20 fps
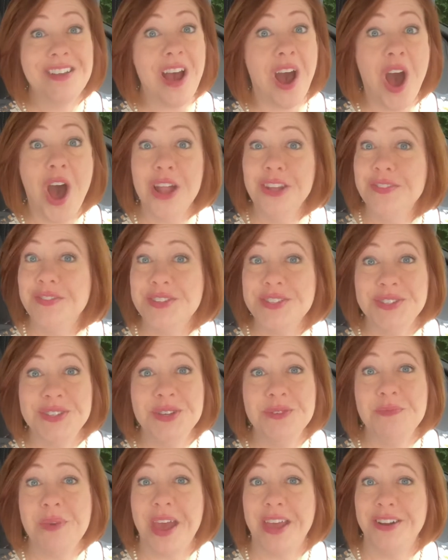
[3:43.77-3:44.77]
all of us
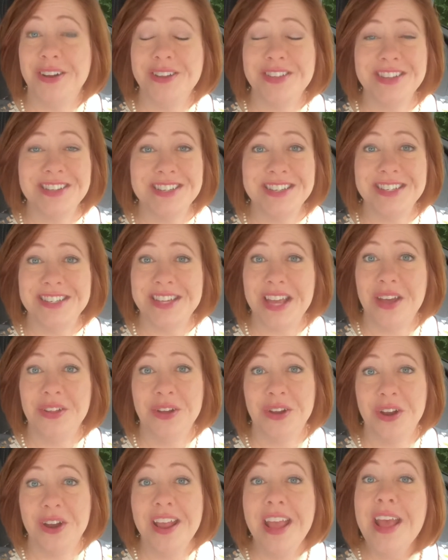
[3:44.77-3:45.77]
knew better than to tell
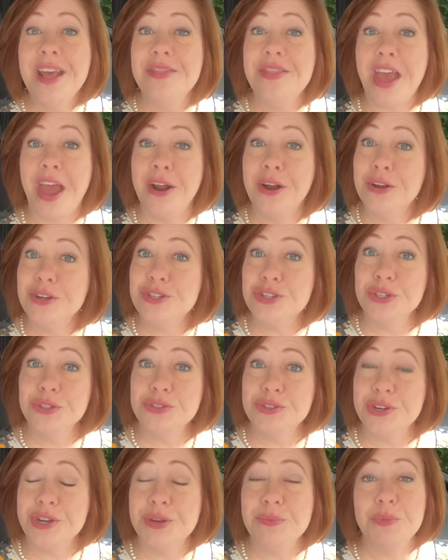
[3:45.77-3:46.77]
her that her
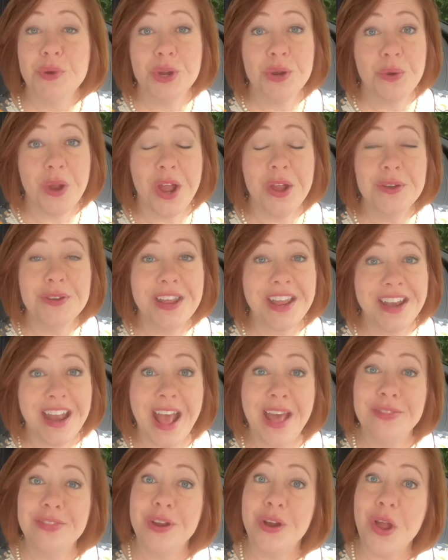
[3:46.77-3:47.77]
children were grown and
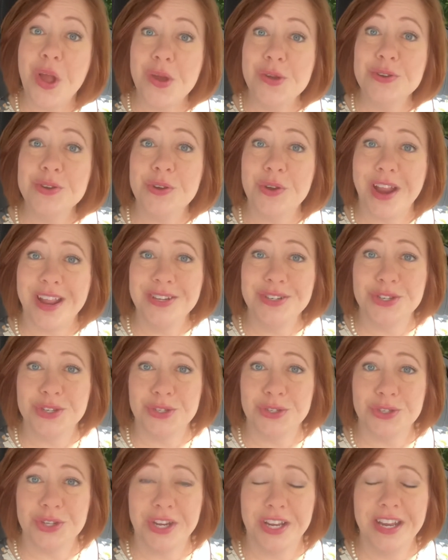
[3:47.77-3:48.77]
had their own
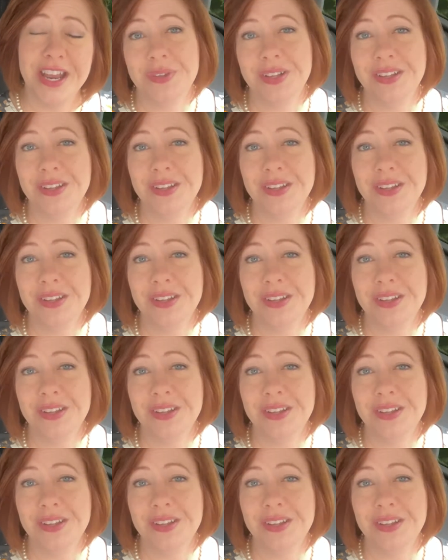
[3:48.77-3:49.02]
grandchildren.